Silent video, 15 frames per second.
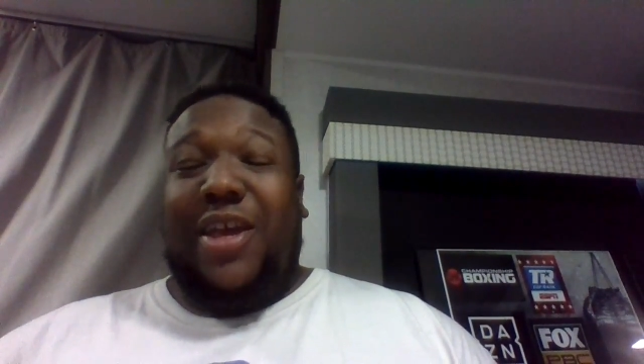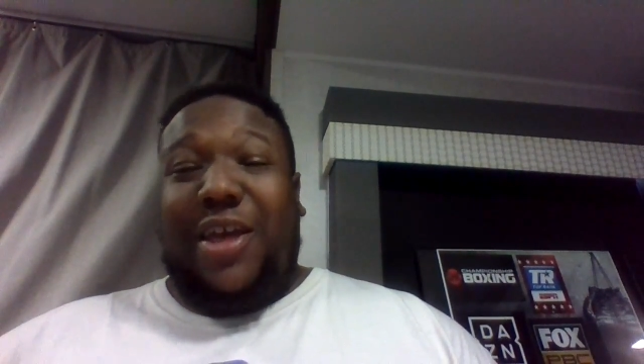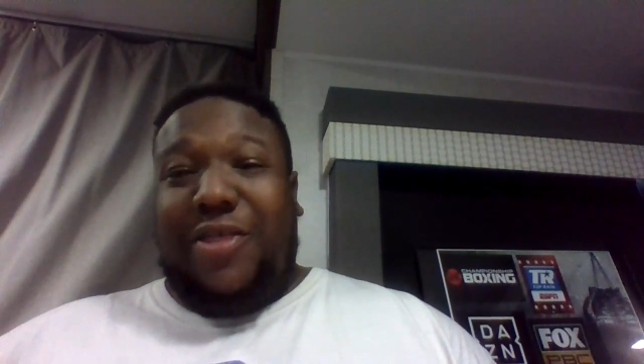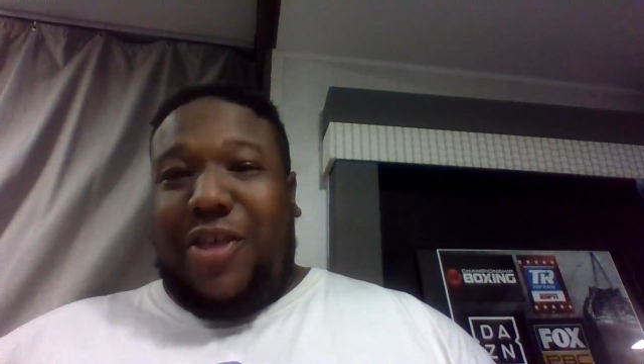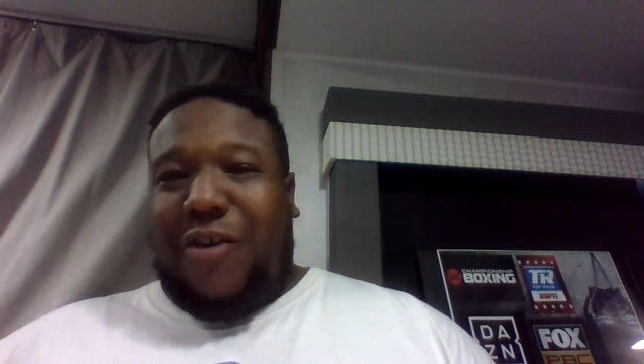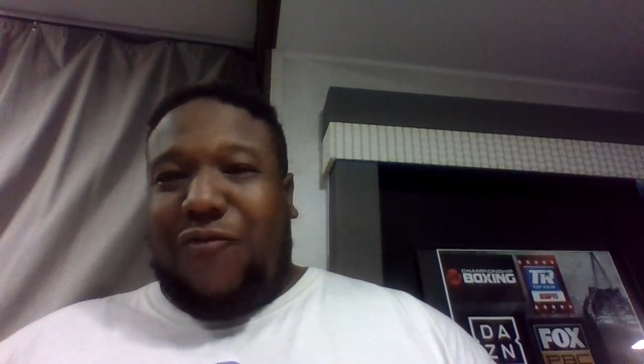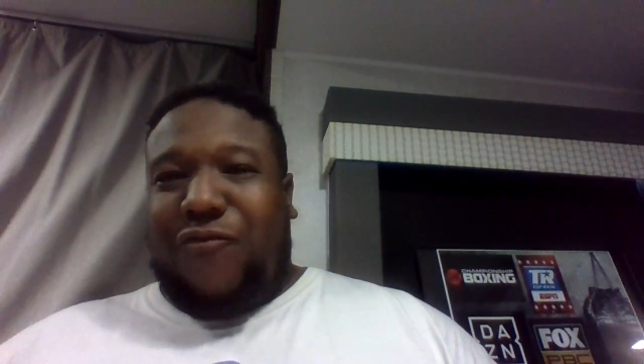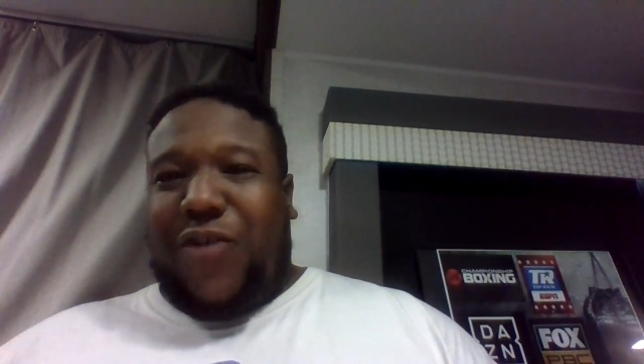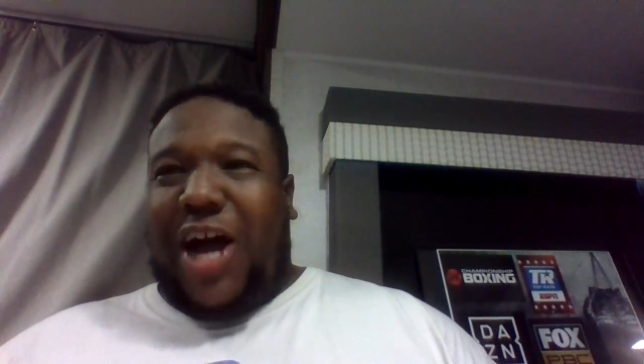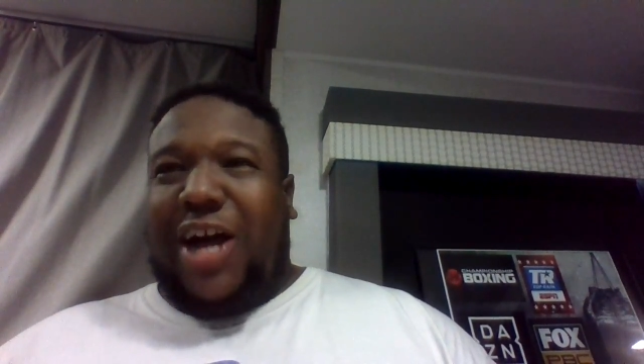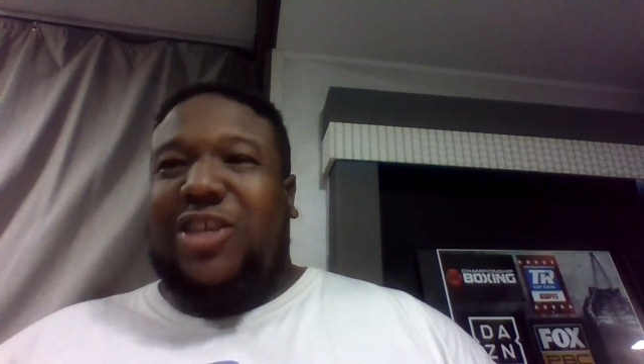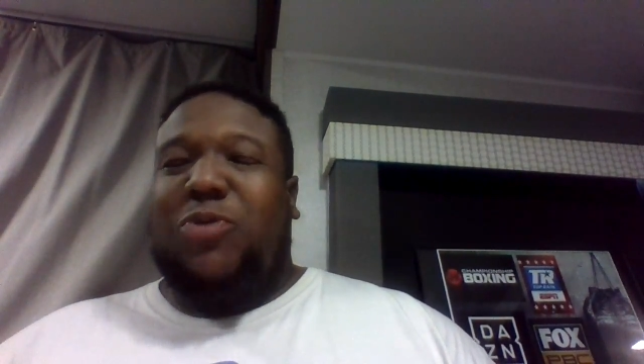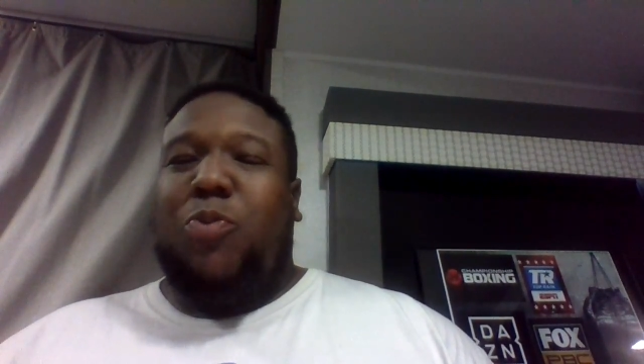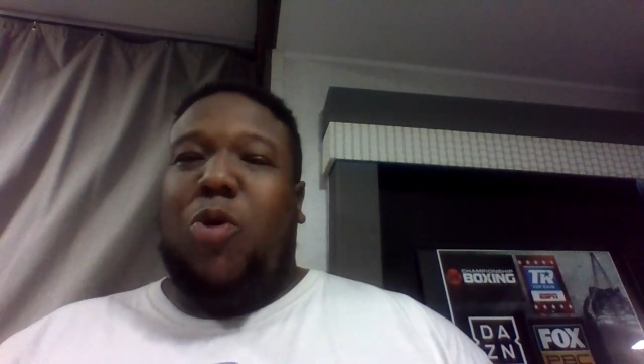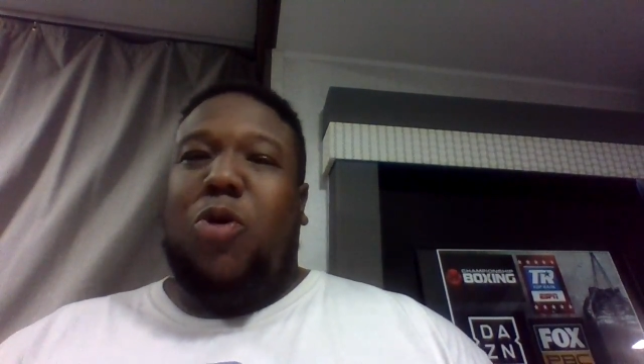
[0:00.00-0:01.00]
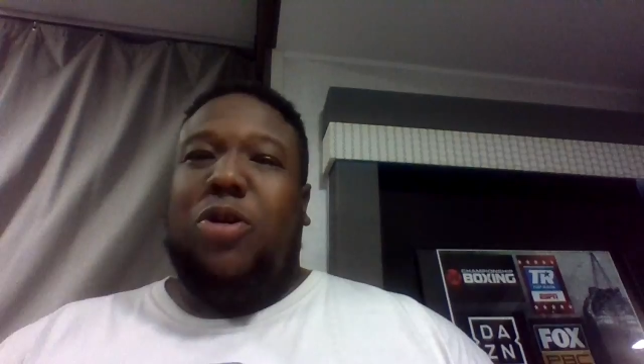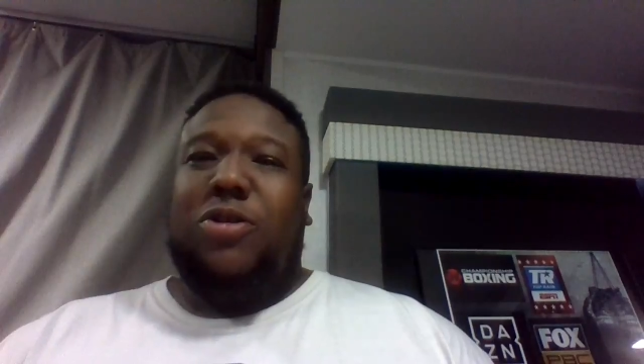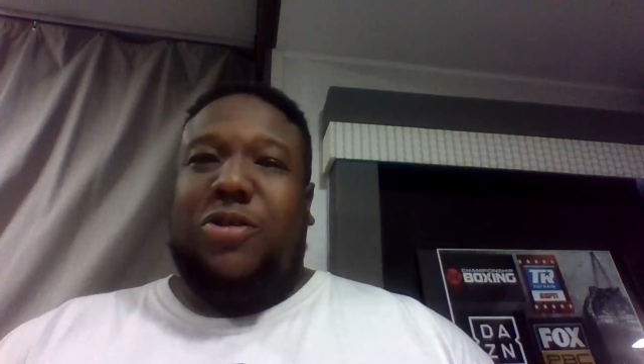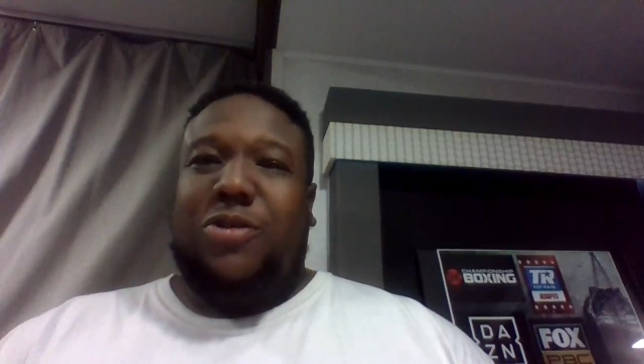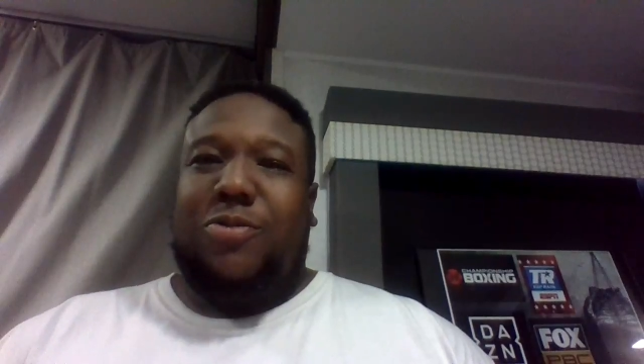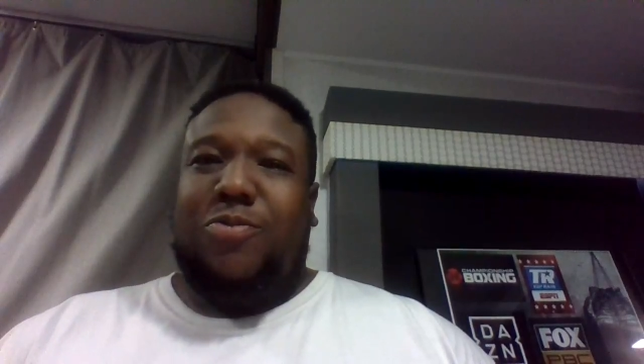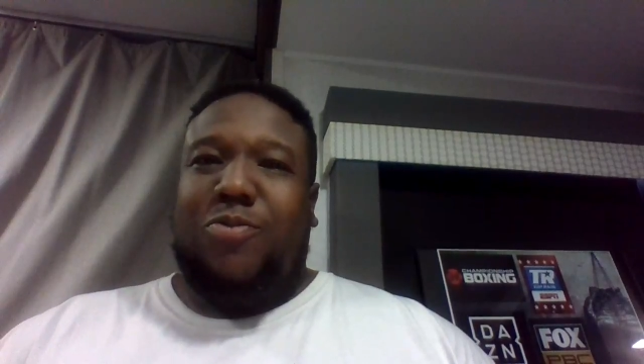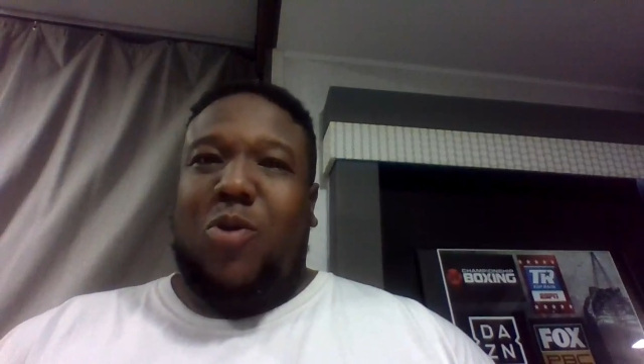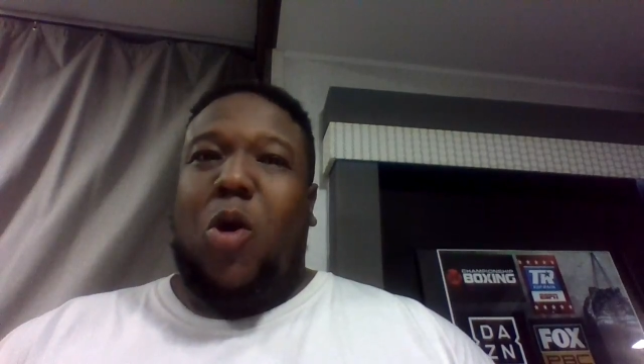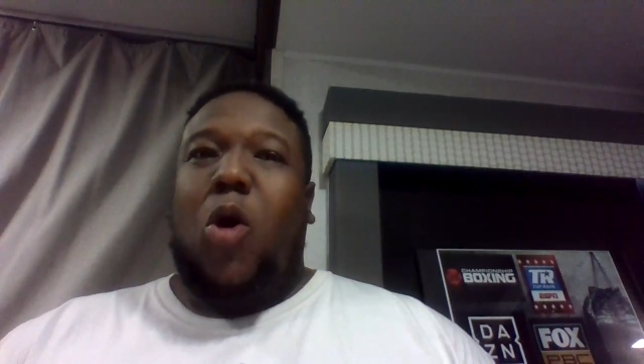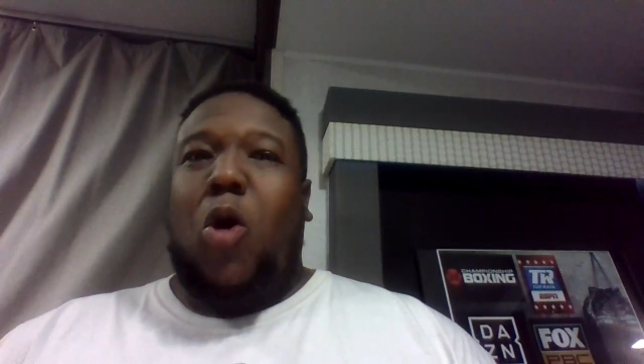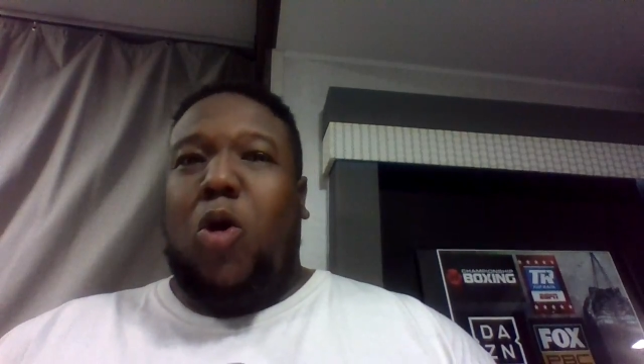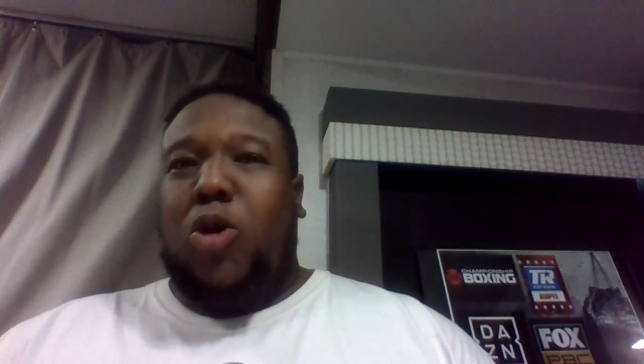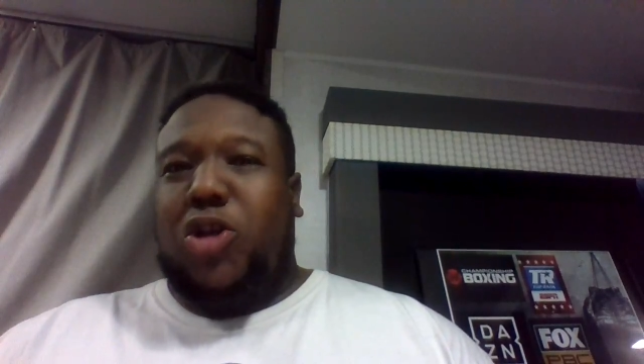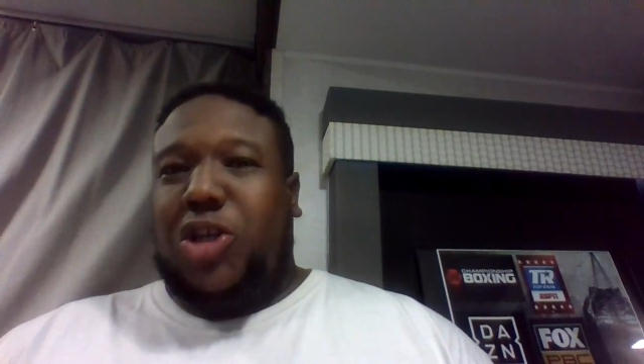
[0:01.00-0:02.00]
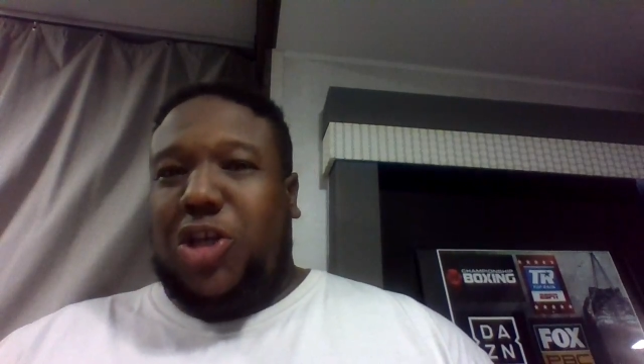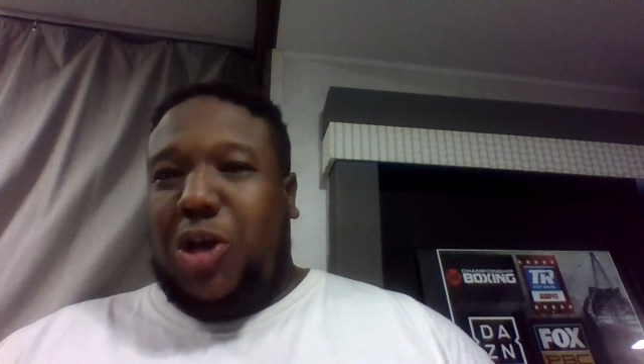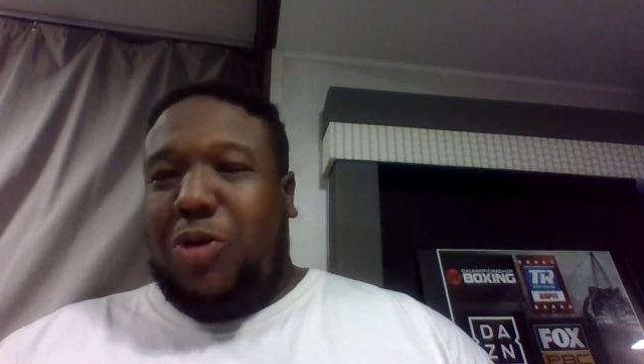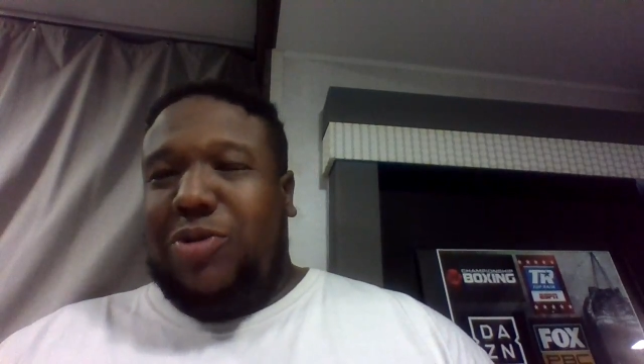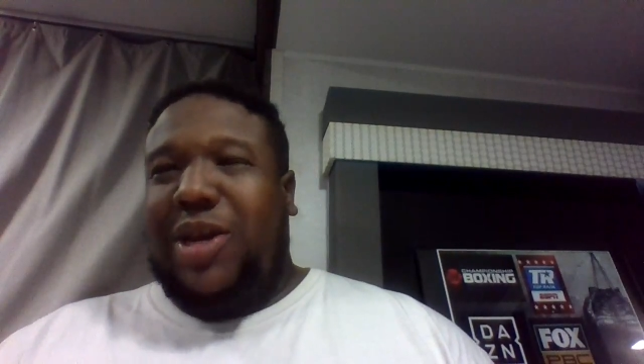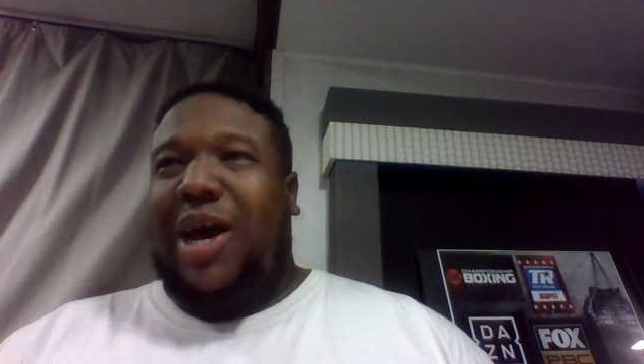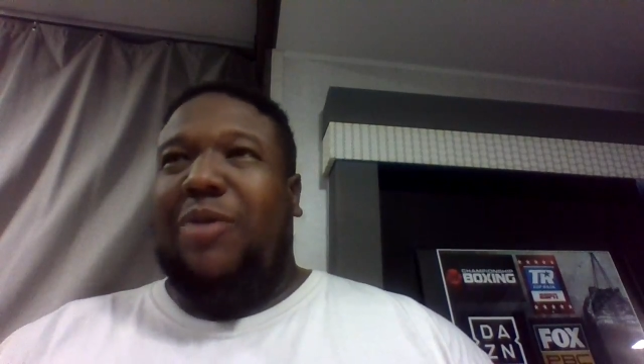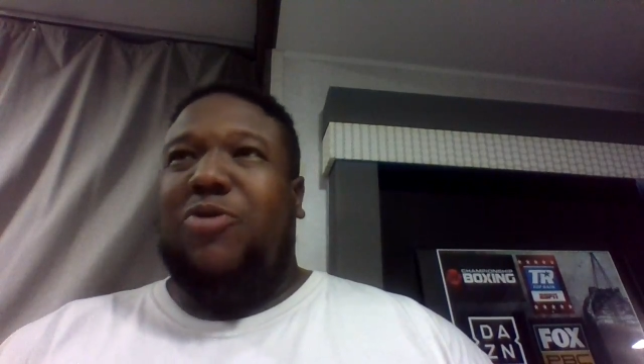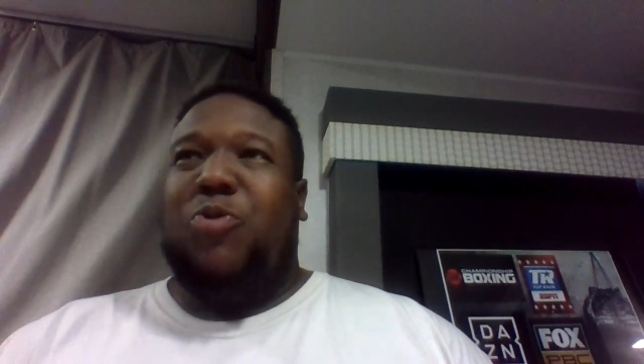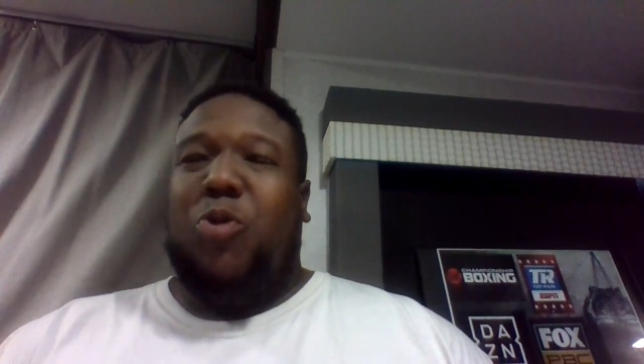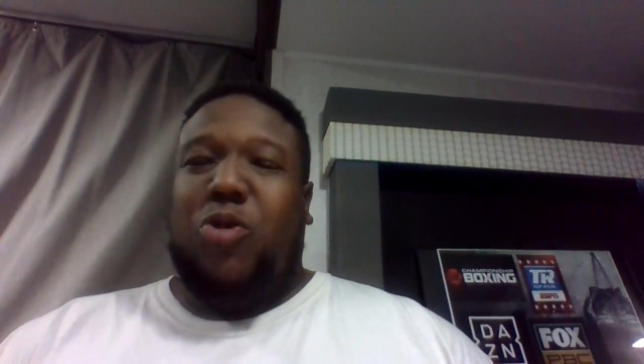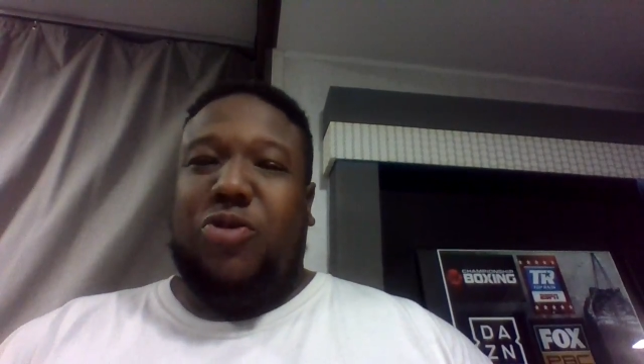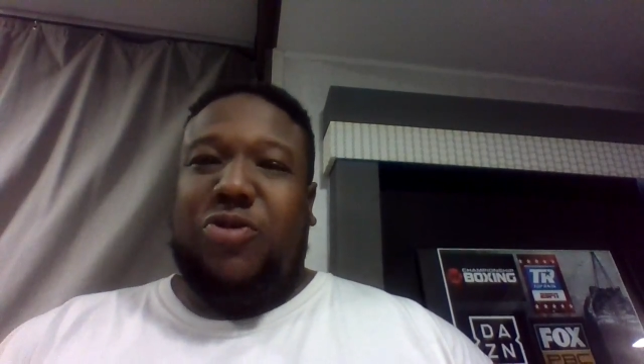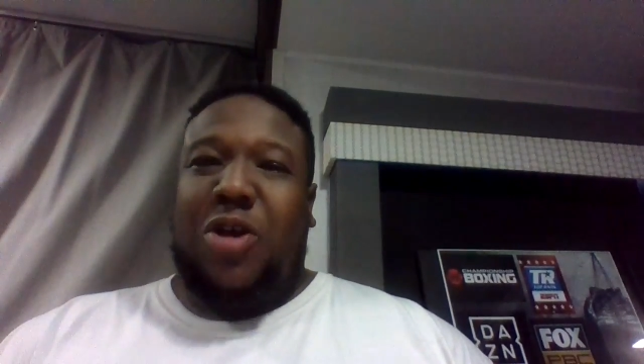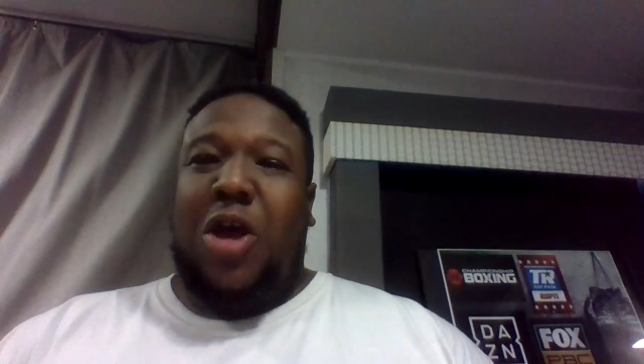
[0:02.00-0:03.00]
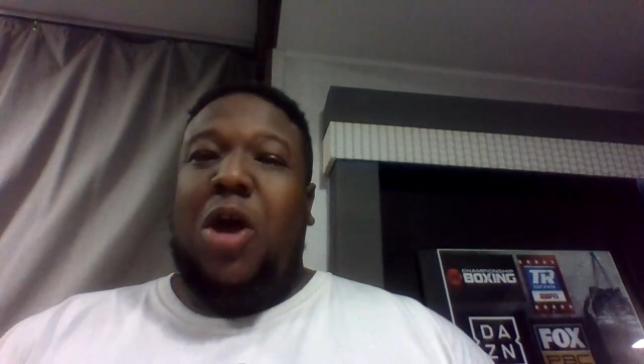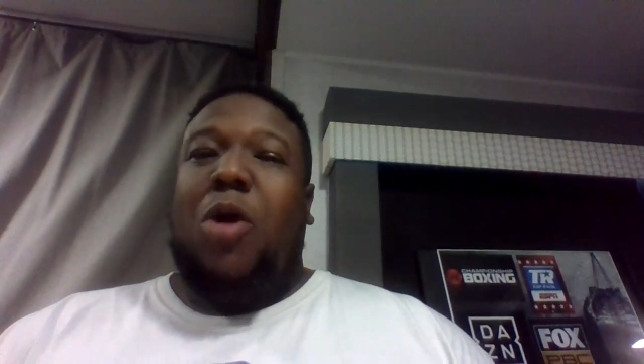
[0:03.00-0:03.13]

that Fox Sports or Showtime Sports